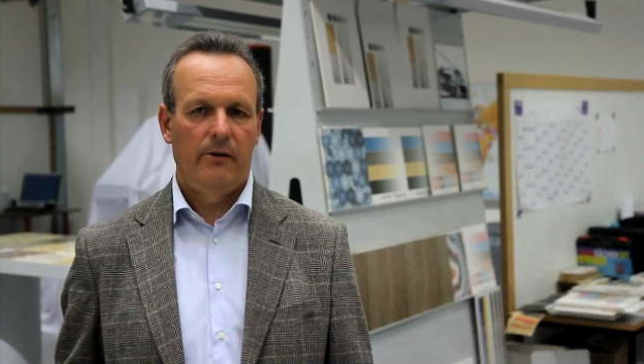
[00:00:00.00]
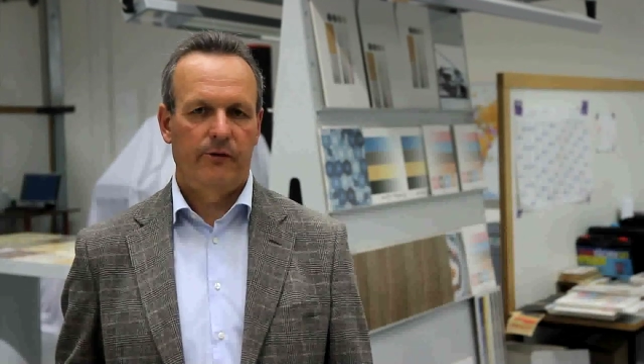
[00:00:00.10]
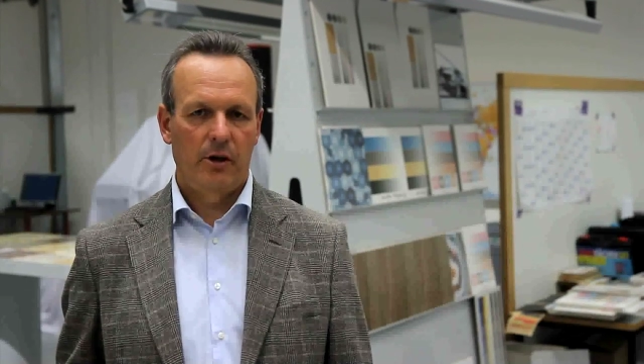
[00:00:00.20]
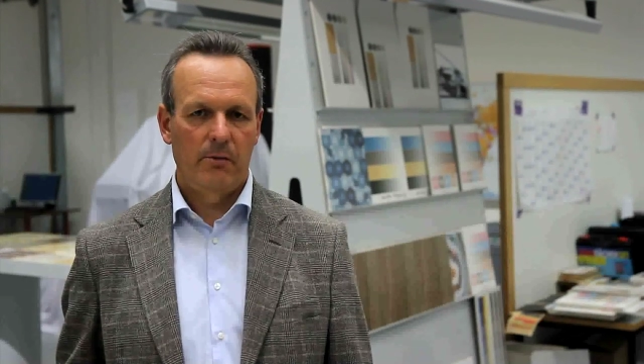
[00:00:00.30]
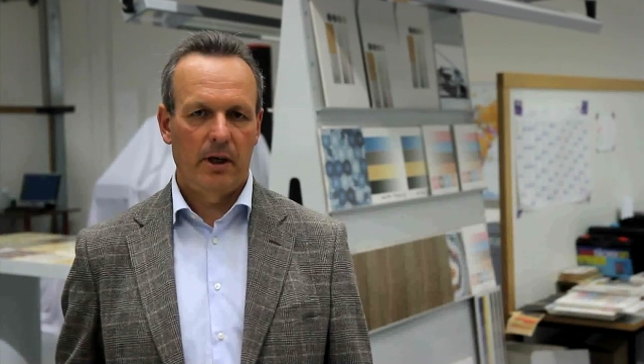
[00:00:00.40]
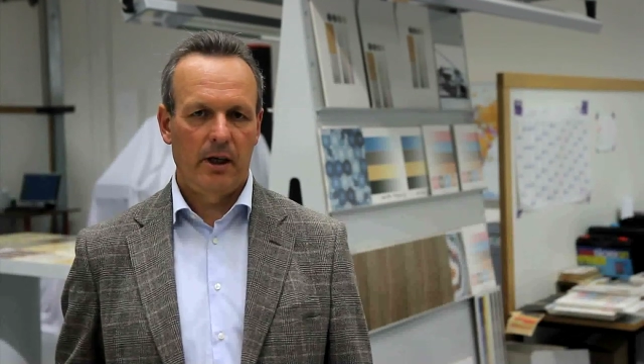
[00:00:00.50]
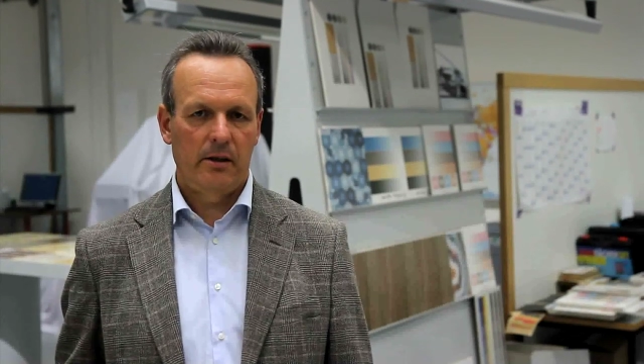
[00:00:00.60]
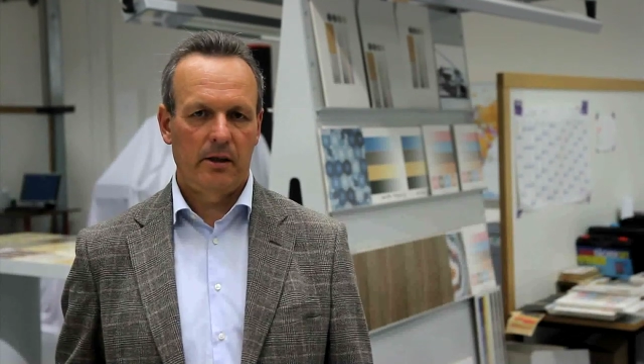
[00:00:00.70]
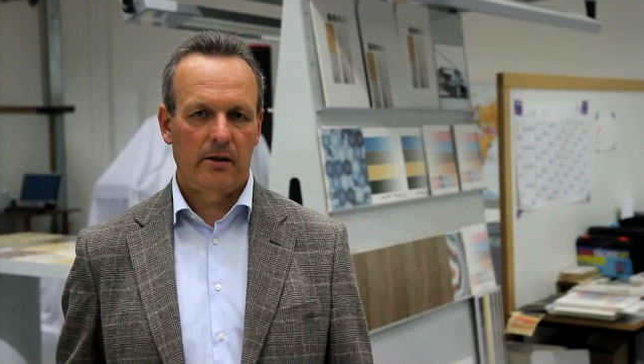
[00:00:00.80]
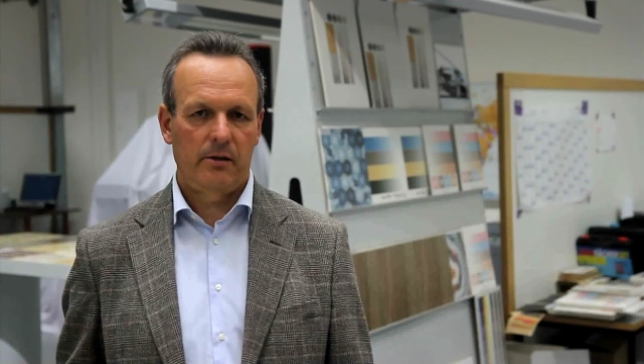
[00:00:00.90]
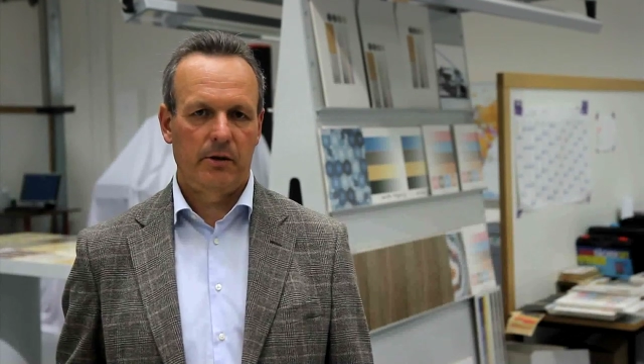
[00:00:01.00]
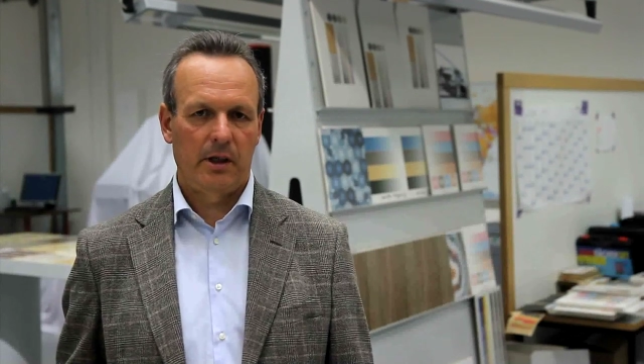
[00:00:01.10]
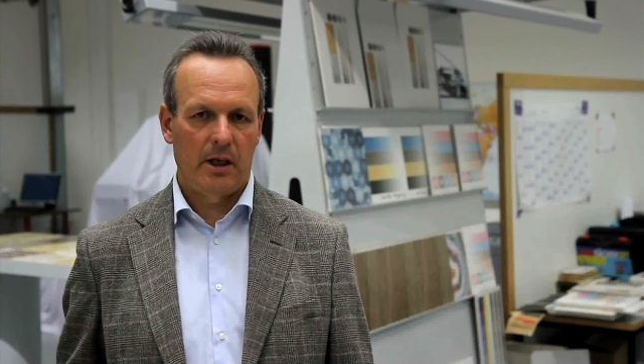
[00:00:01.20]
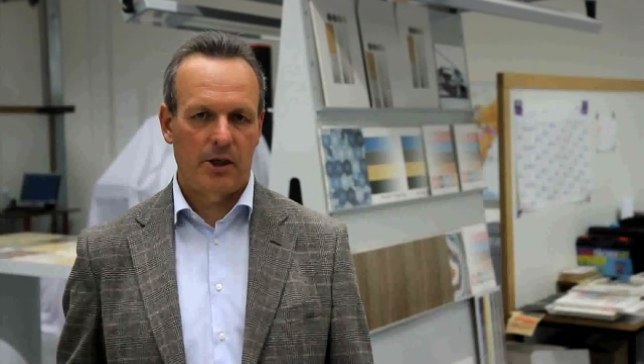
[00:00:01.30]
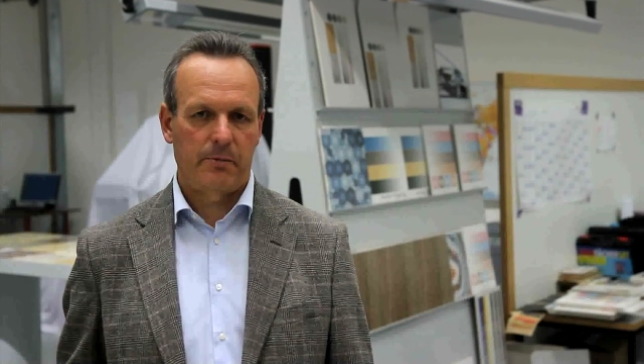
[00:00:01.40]
formulated with
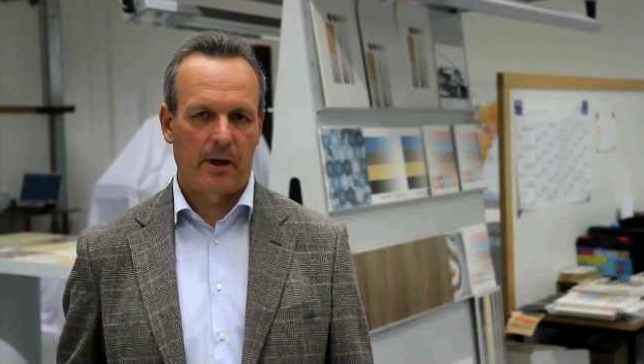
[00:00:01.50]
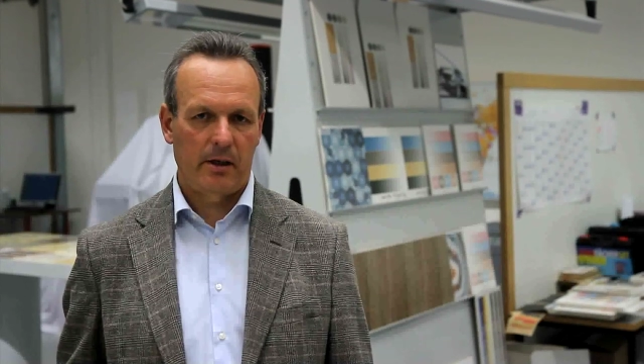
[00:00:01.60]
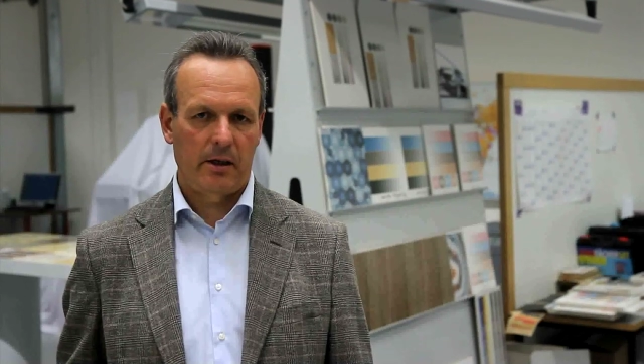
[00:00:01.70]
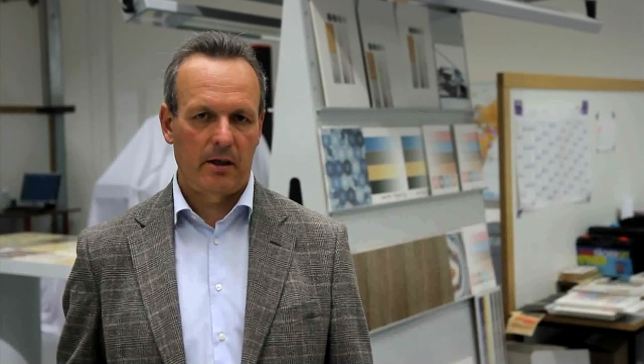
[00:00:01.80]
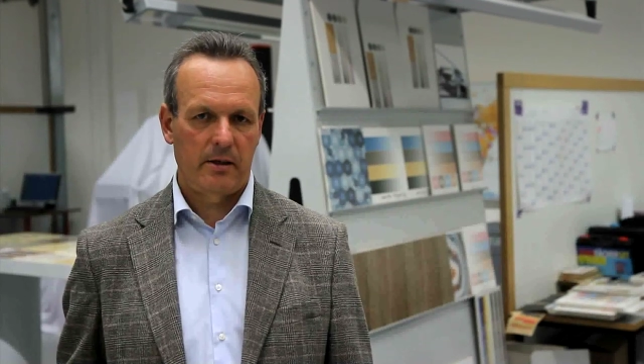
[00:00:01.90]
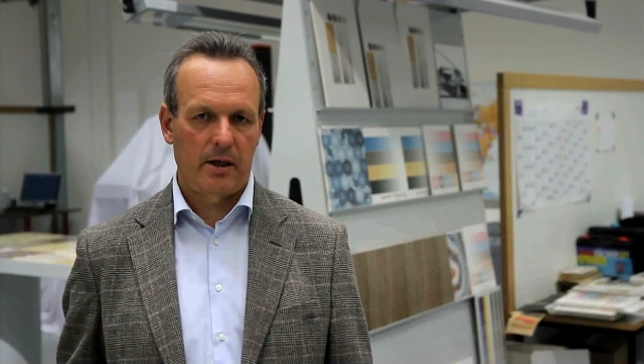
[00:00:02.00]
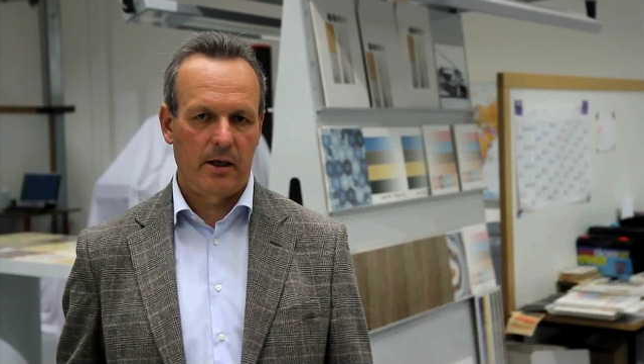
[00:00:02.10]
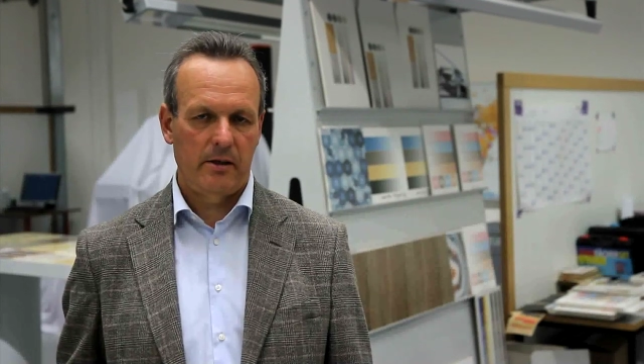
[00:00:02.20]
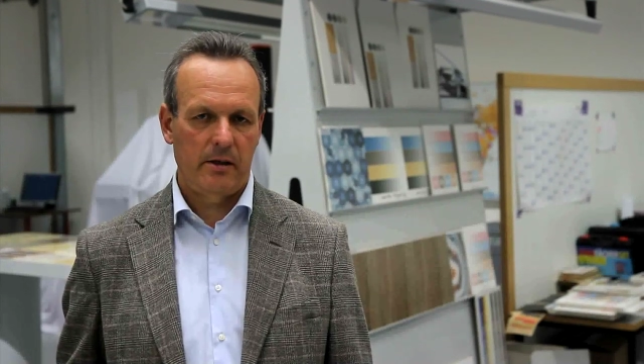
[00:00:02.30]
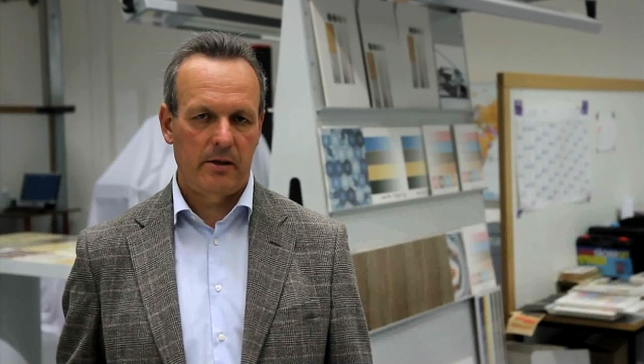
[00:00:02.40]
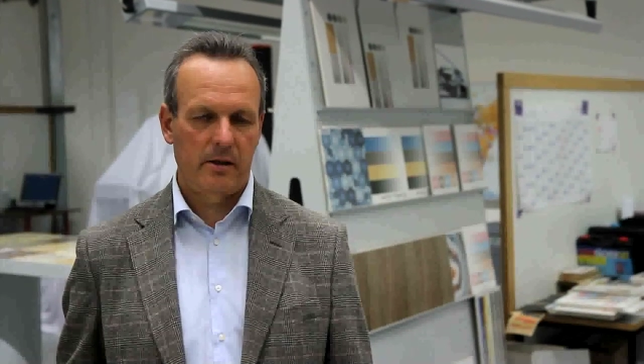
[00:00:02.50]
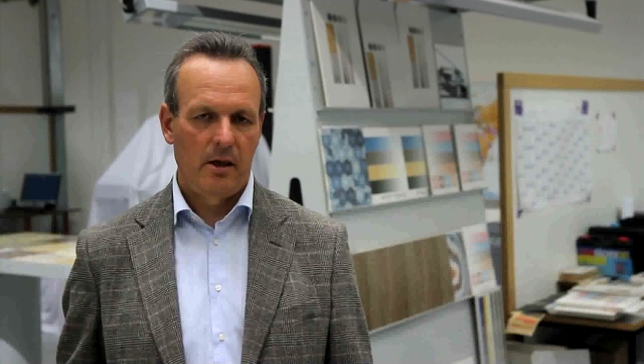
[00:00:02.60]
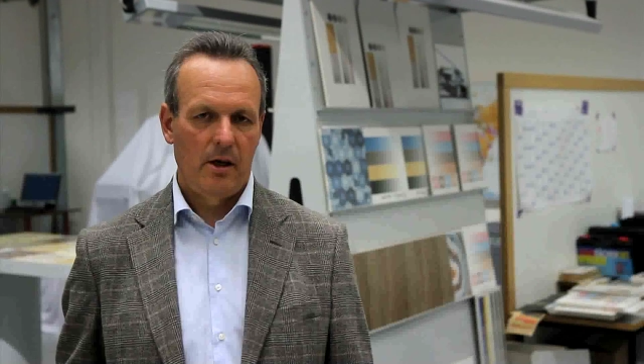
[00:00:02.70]
large particle sizes